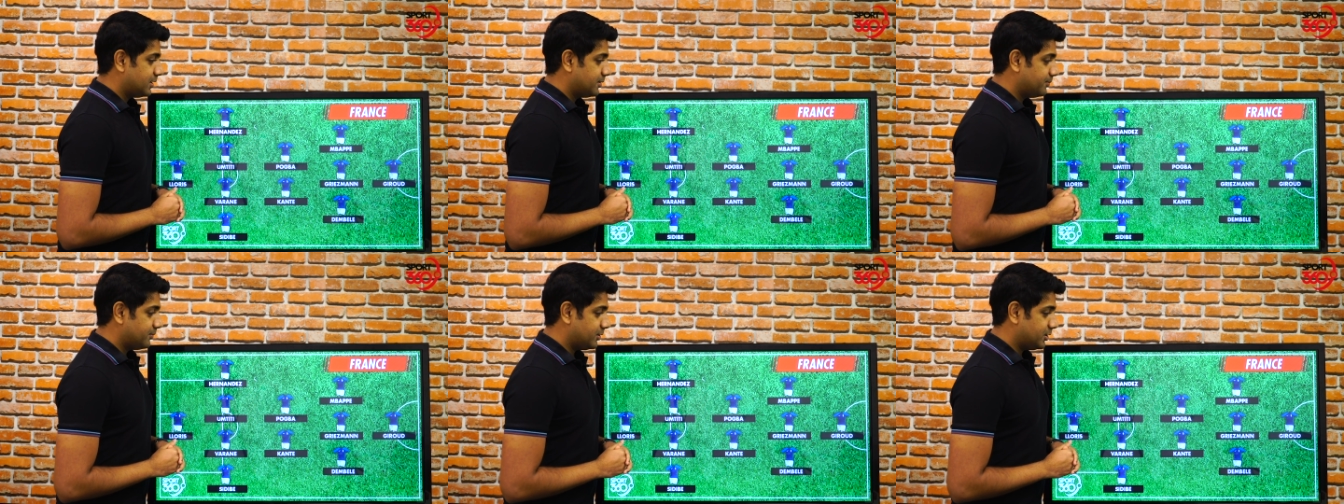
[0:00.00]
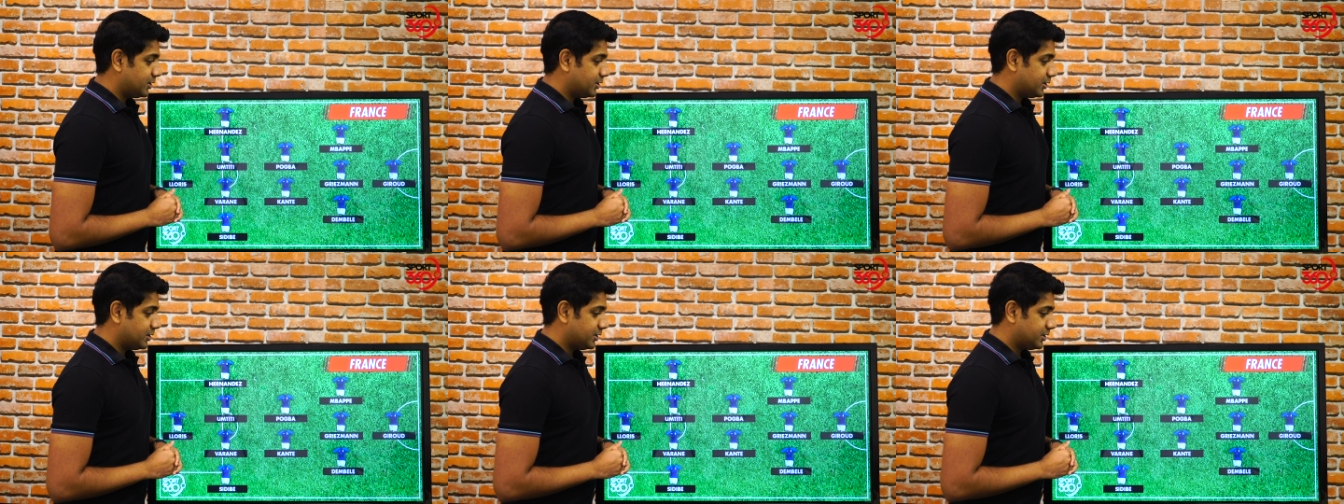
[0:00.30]

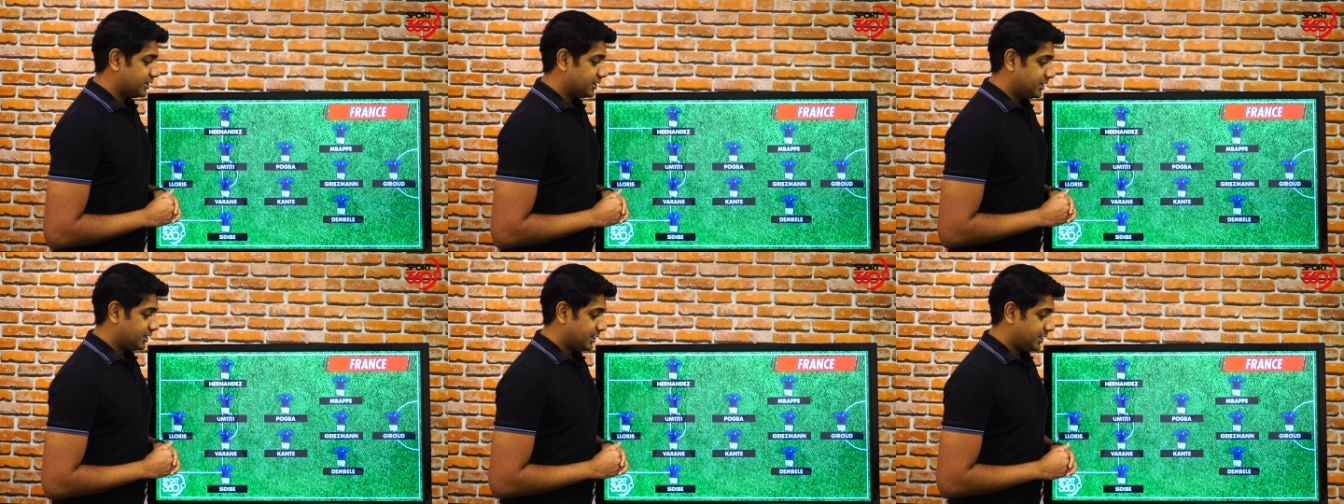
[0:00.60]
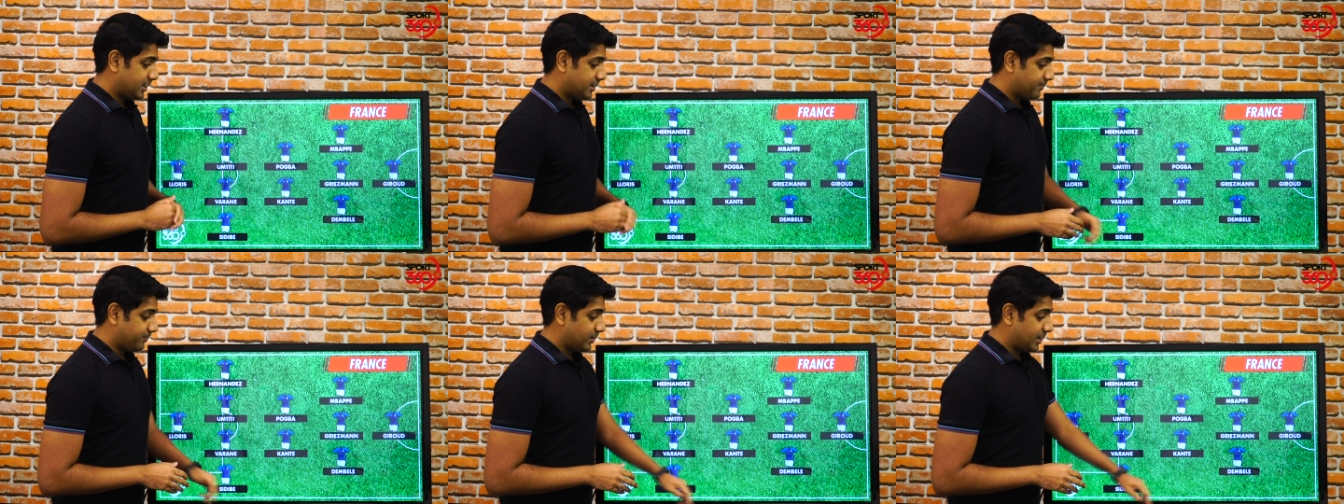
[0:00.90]
But
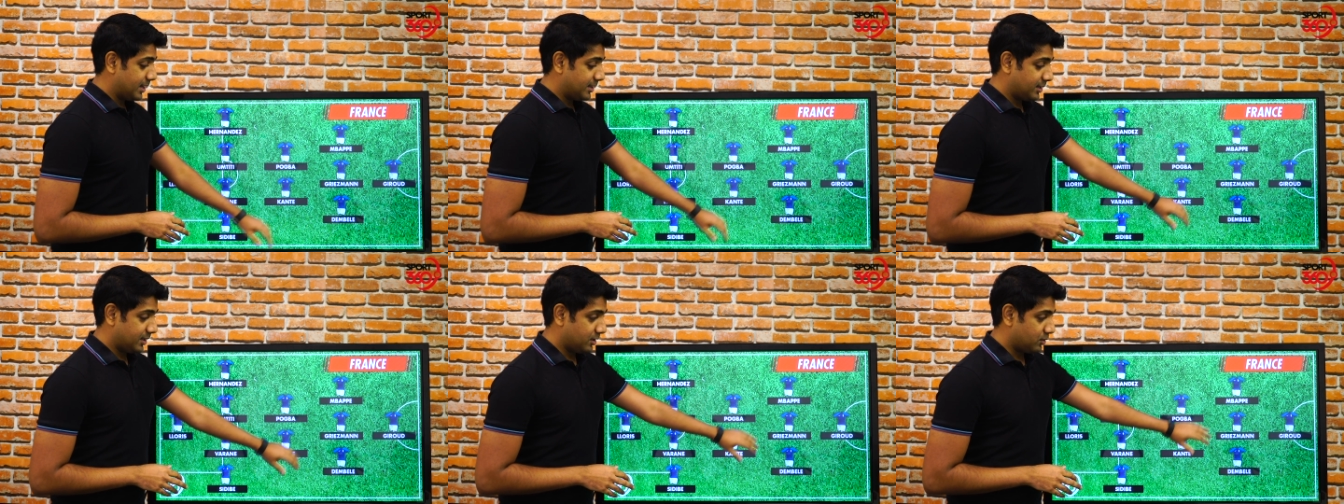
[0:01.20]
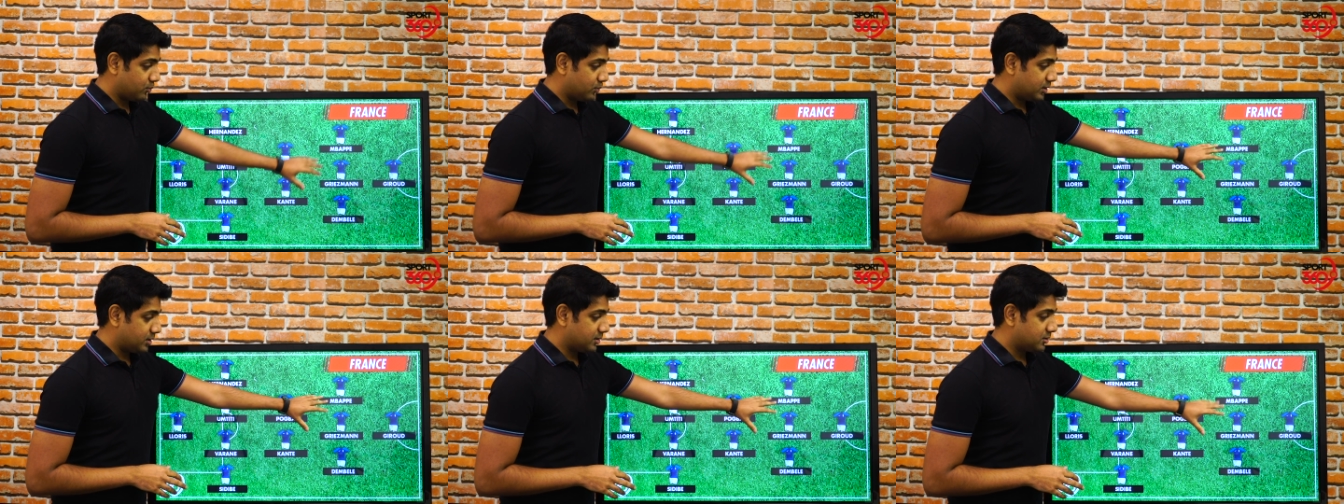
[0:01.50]
yeah, I
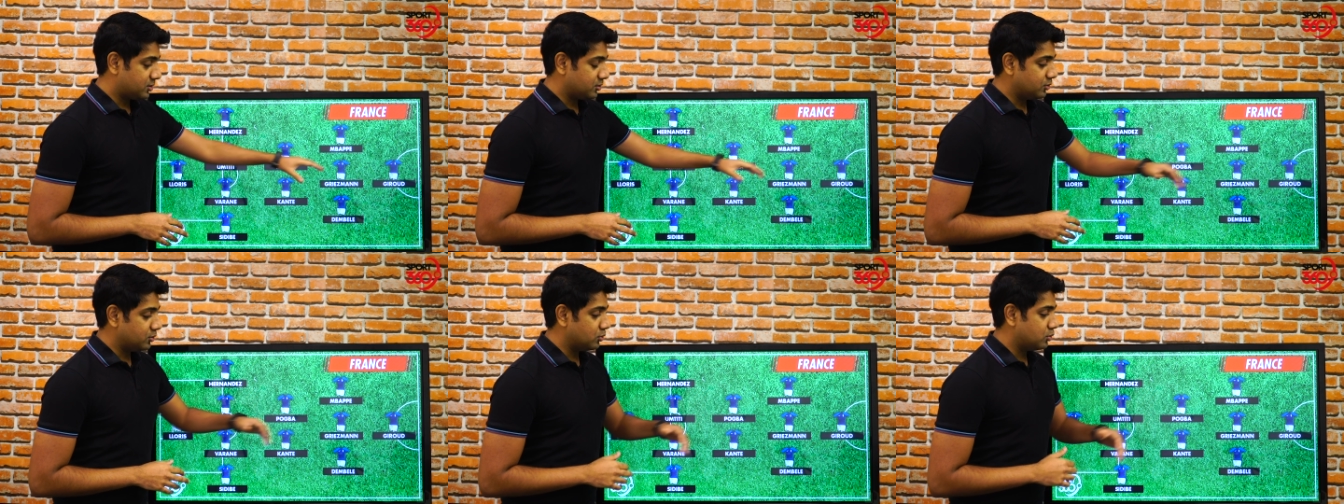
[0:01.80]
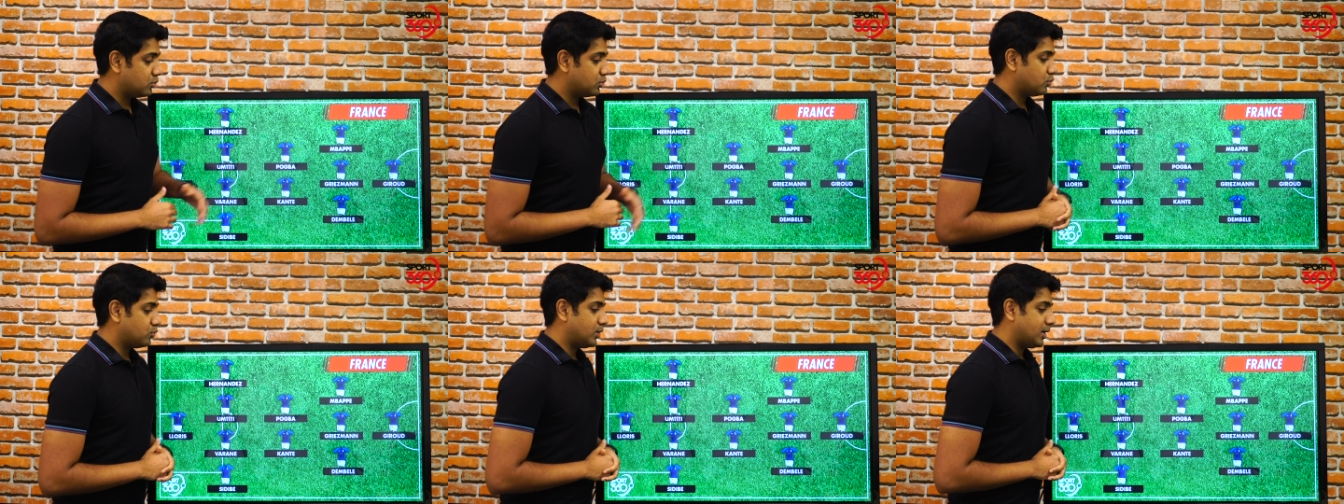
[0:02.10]
think with the
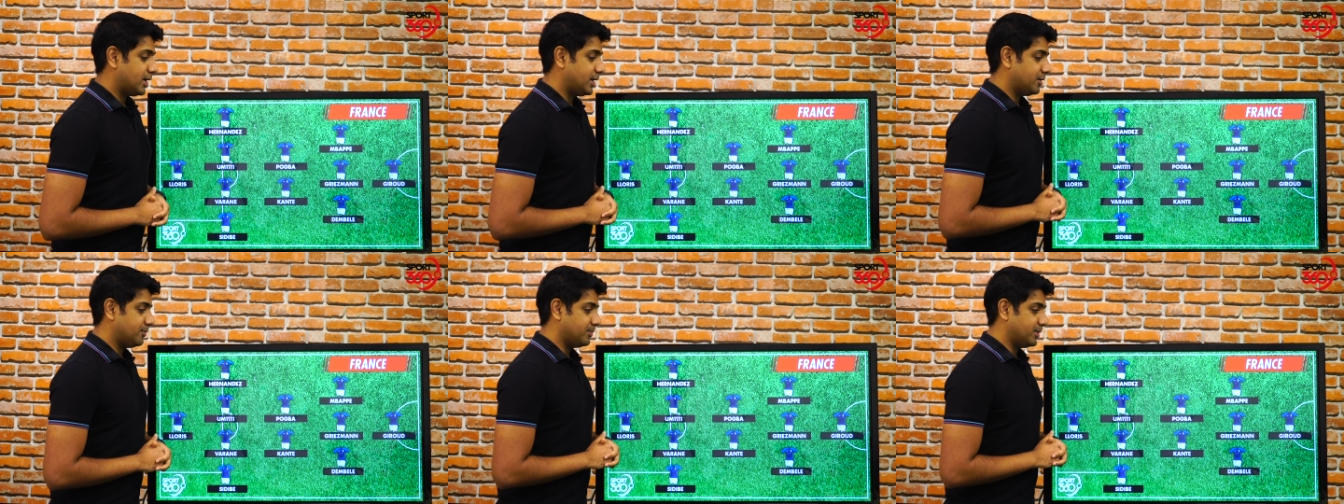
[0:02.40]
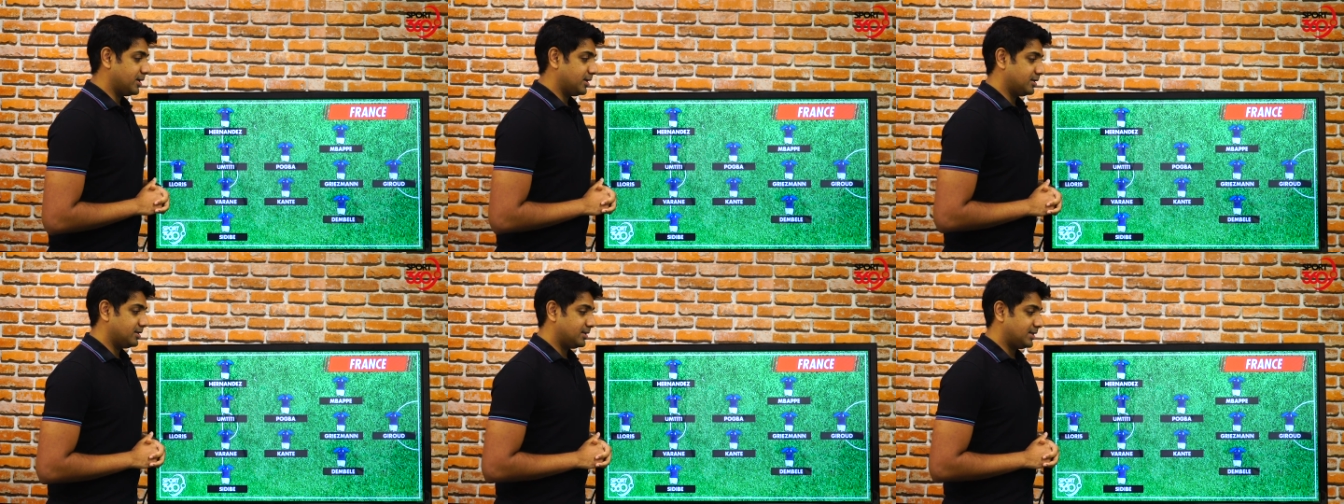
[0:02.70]
two wide
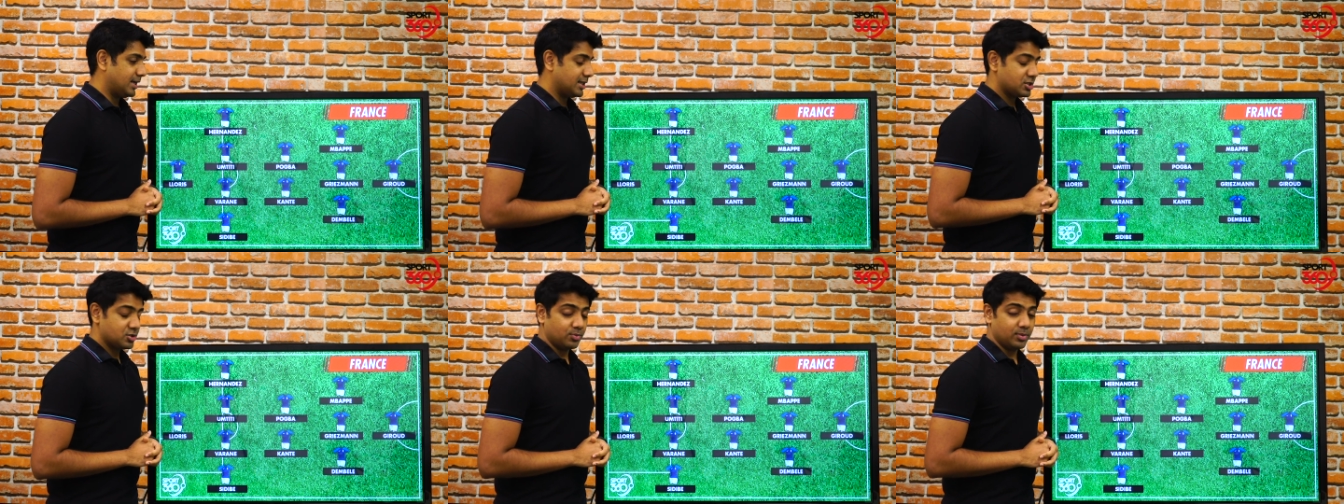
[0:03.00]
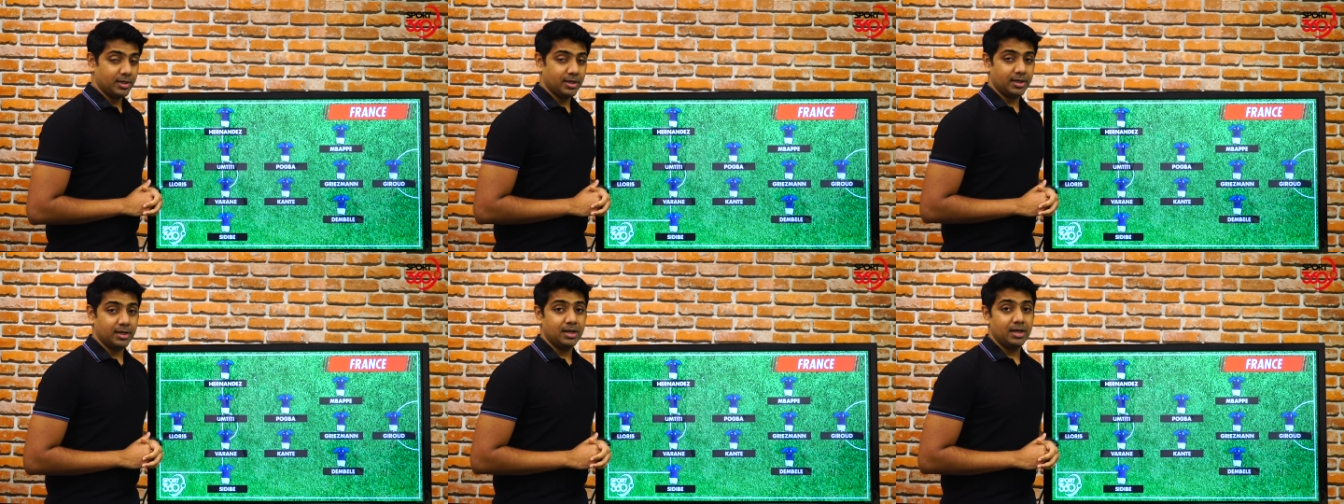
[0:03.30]
men, that's
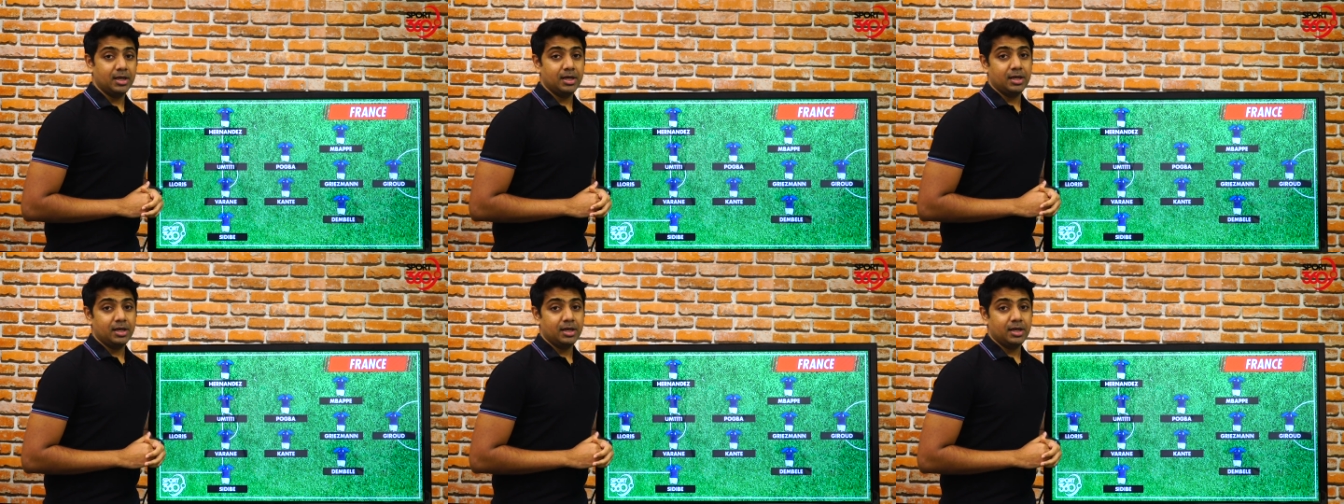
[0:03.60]
where